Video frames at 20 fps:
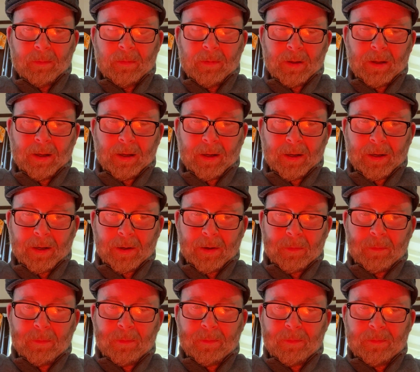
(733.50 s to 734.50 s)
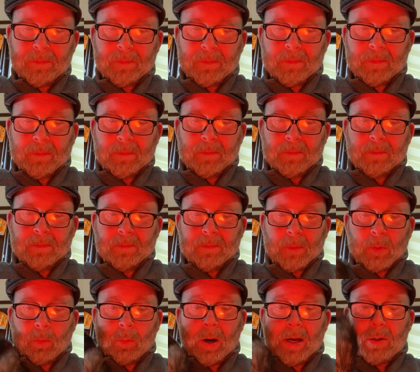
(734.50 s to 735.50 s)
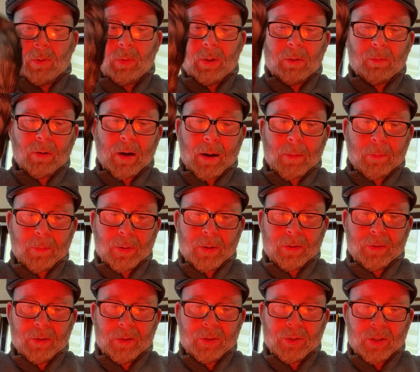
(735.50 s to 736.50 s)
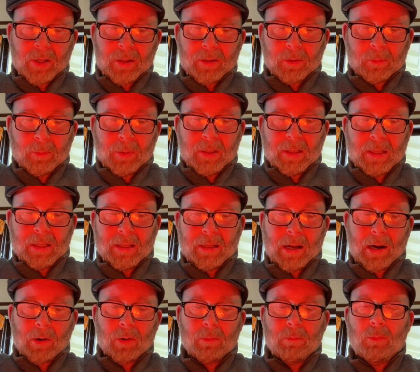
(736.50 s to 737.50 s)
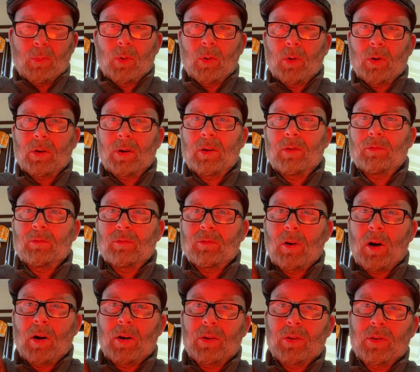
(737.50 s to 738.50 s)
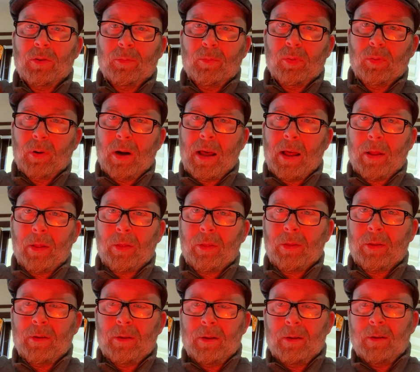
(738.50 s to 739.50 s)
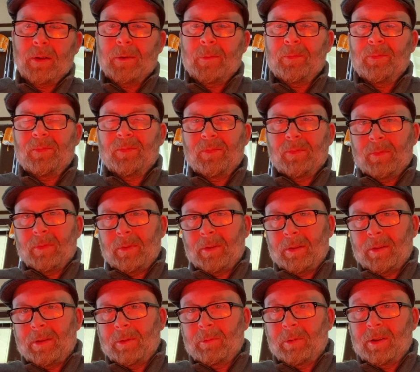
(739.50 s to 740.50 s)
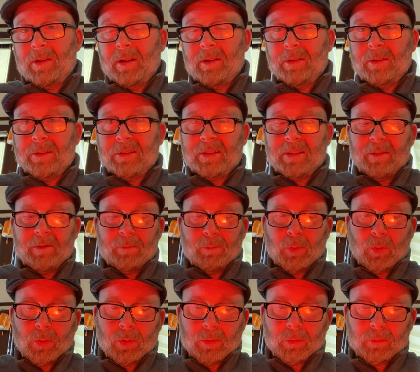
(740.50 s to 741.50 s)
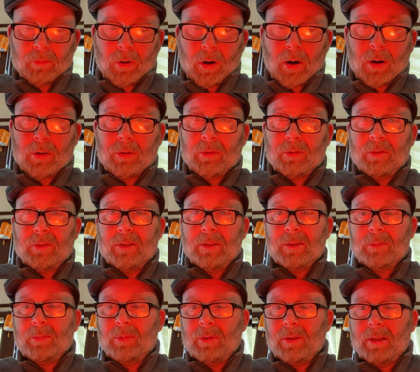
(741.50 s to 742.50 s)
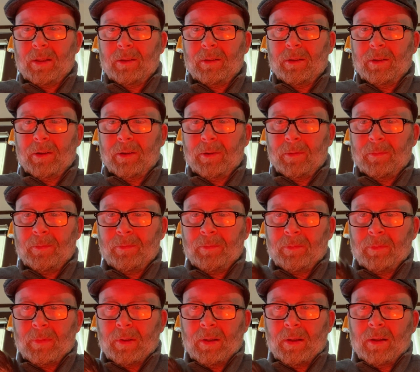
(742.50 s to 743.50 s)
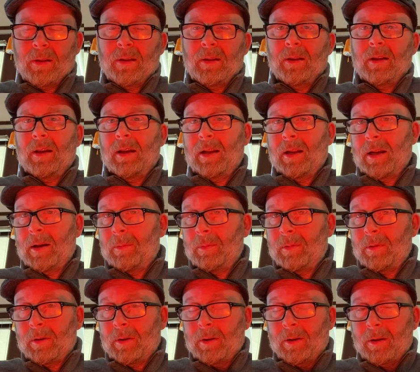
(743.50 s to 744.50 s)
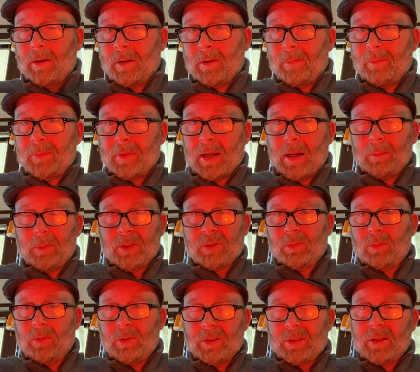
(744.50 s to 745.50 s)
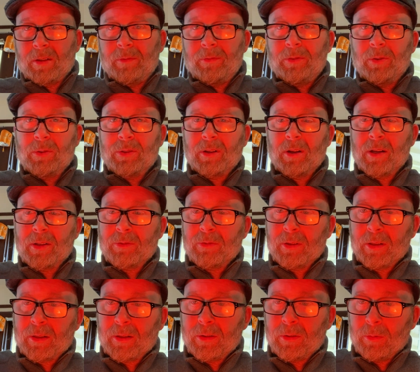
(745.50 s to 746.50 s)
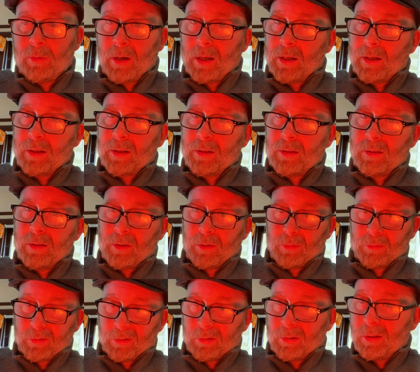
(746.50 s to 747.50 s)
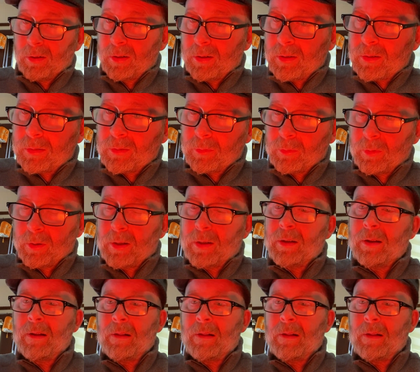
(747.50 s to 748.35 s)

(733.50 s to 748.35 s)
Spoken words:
Why do we wrap the gentleman in our more rawer breath? The redundancy of more rawer is pretty clear. And Hamlet's words confuse Osric, who, what?